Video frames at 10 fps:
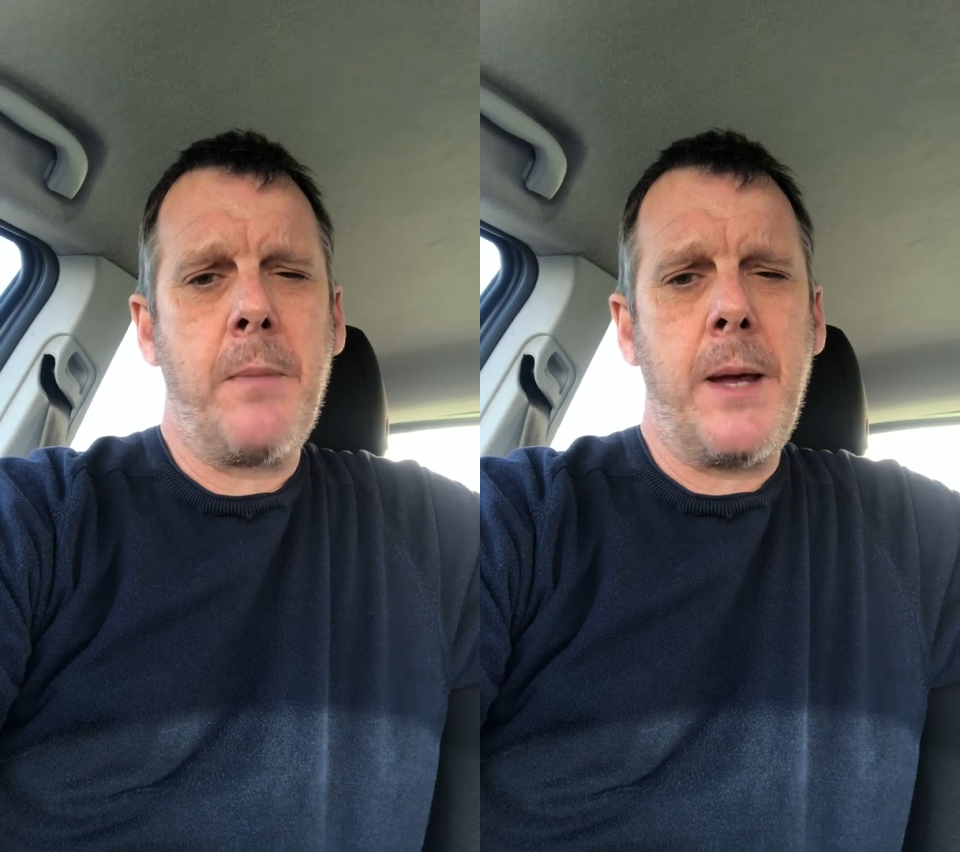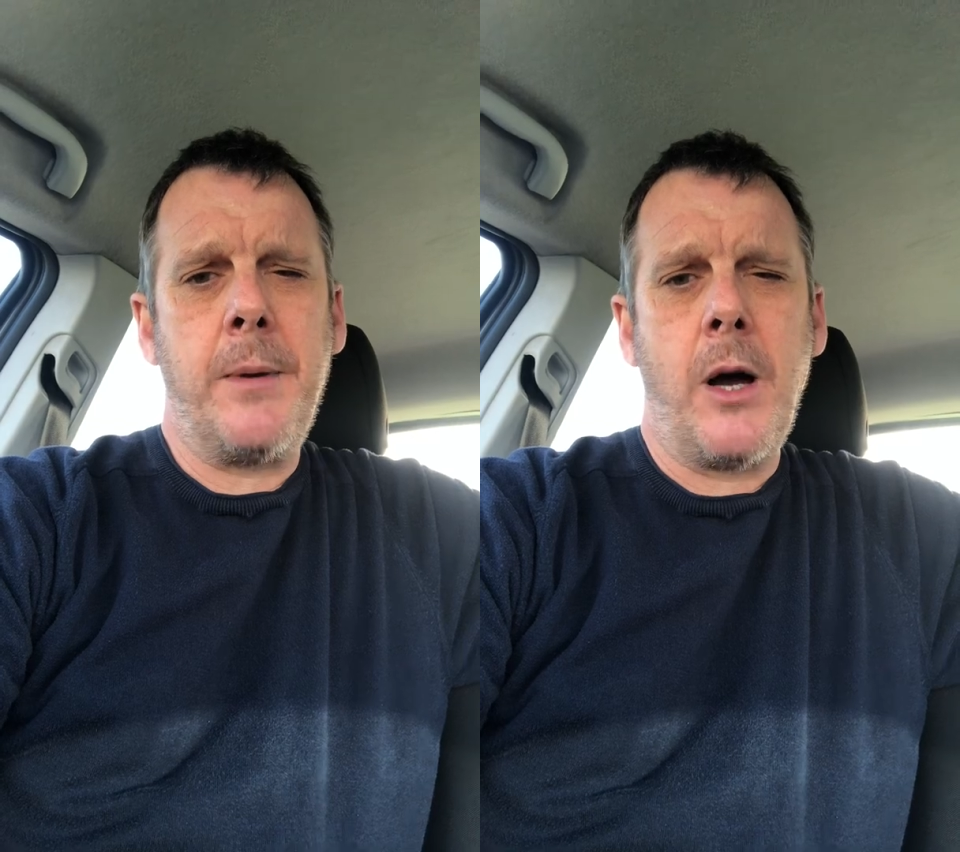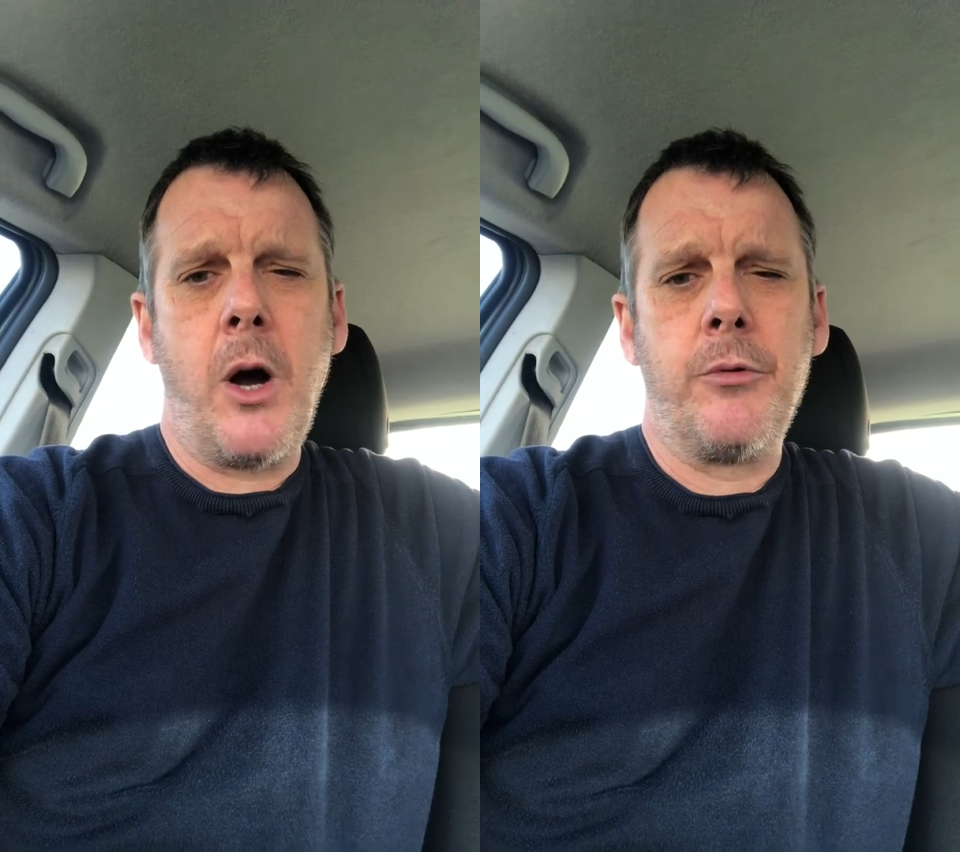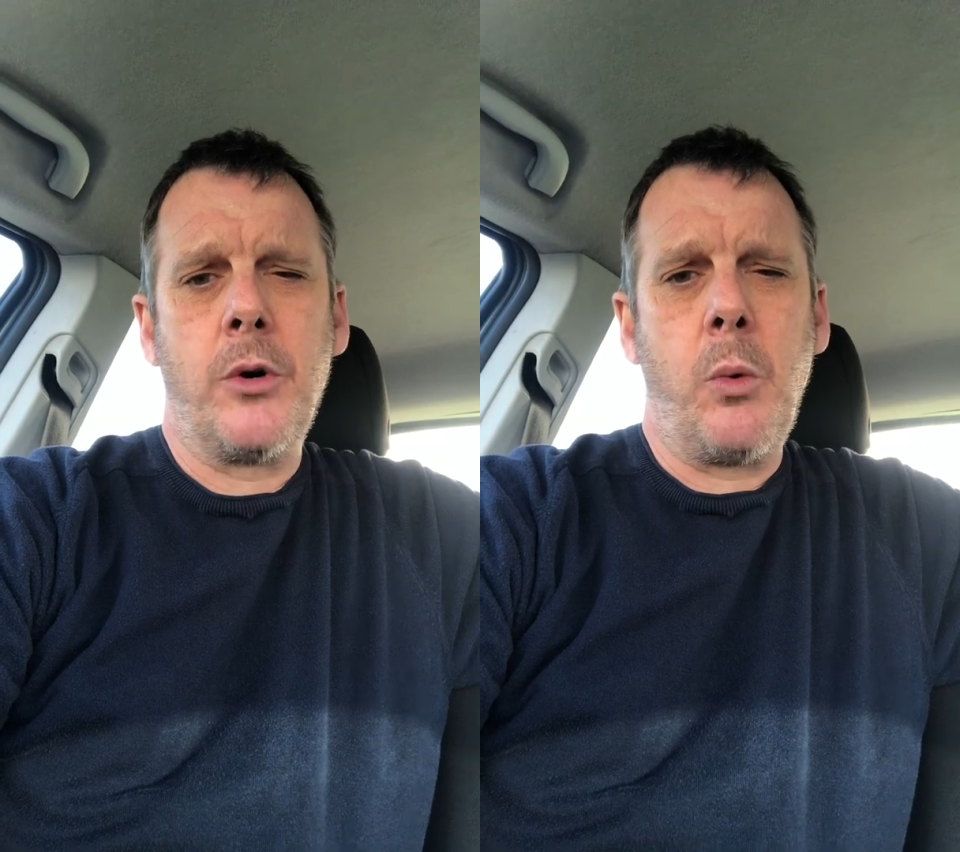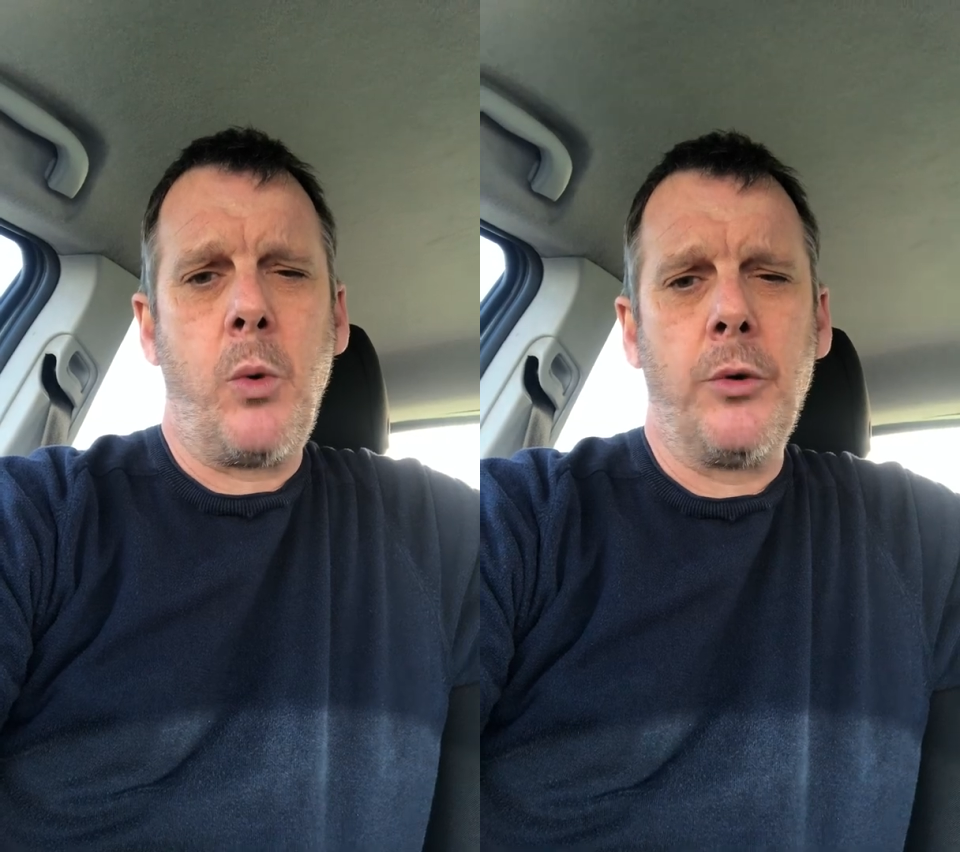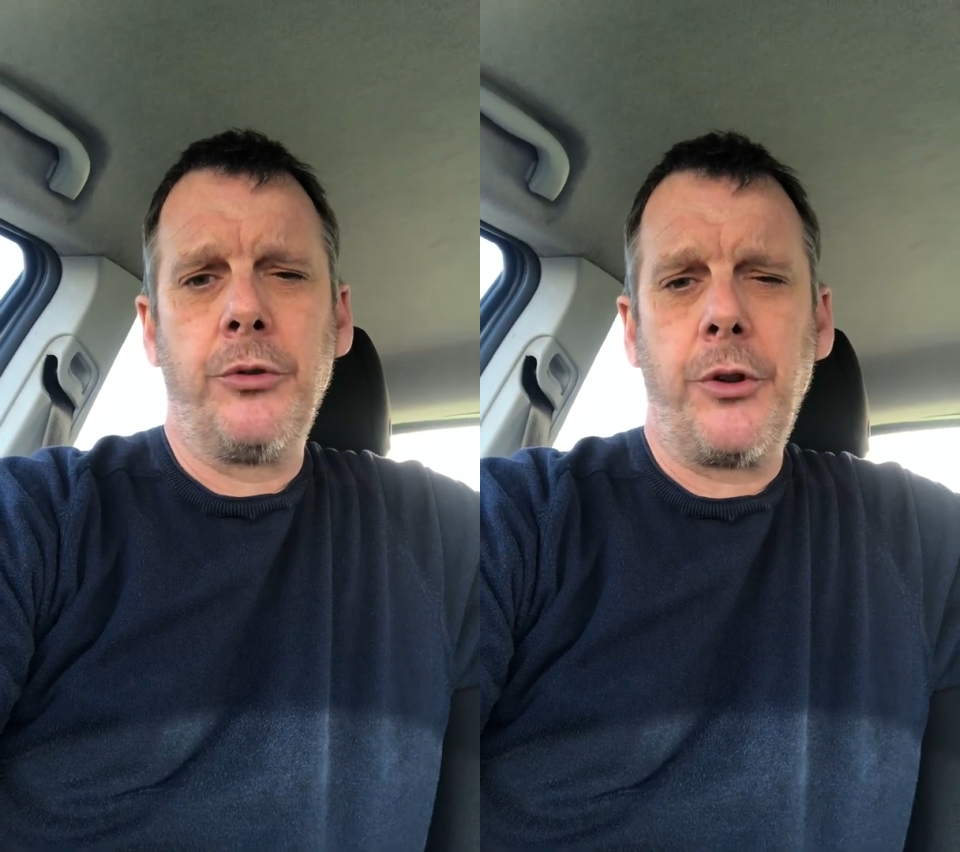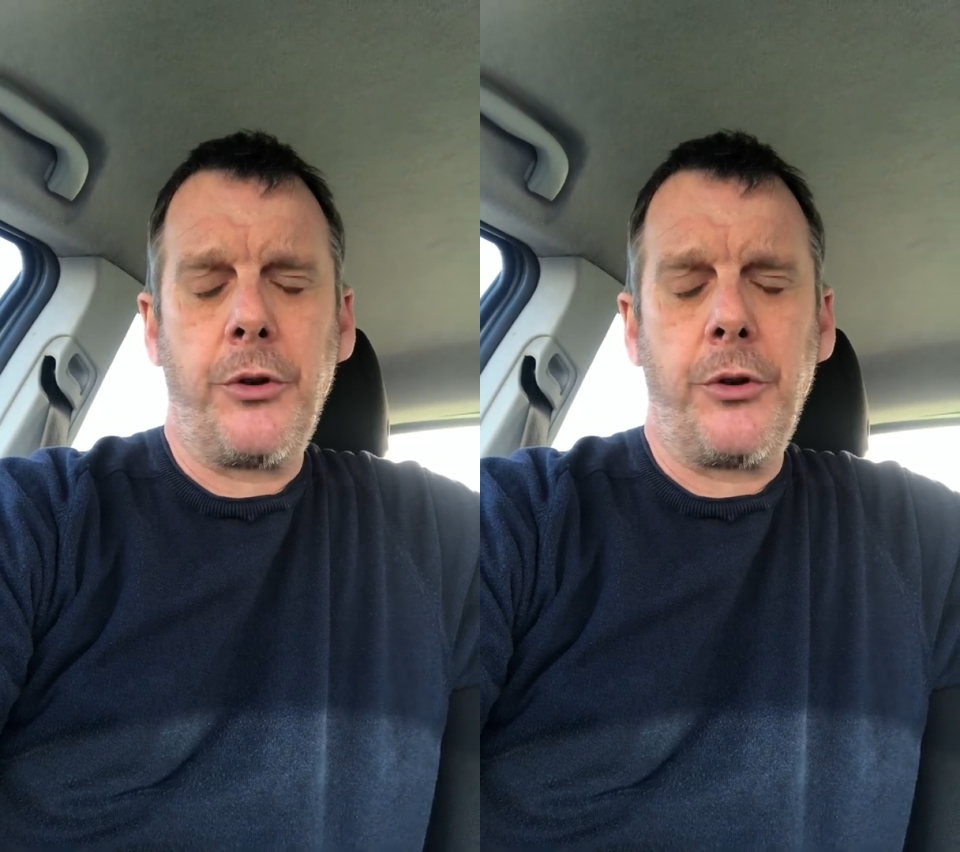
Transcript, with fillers: maybe over a one to